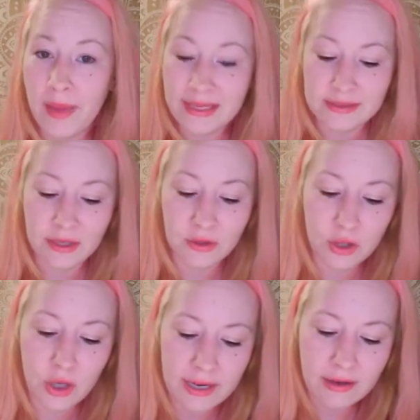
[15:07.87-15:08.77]
or
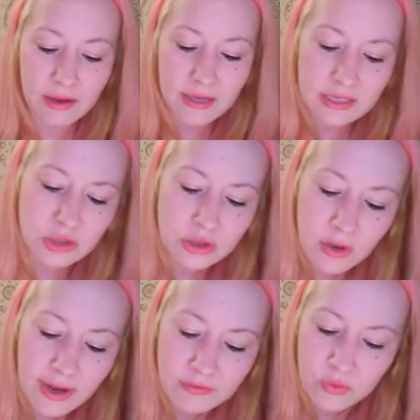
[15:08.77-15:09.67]
crayon, is you don't have
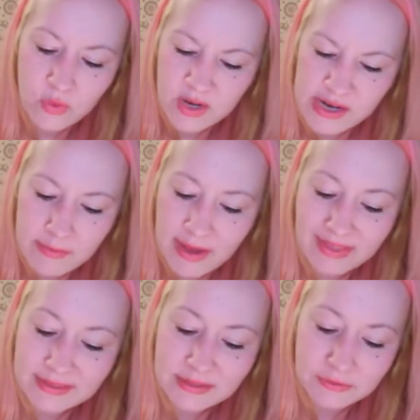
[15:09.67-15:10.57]
to worry about that
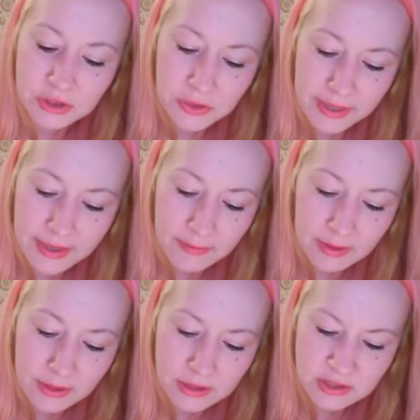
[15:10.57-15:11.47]
stuff showing up, and you
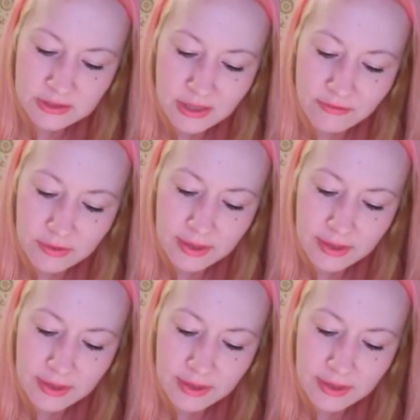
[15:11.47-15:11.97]
can just cover it up.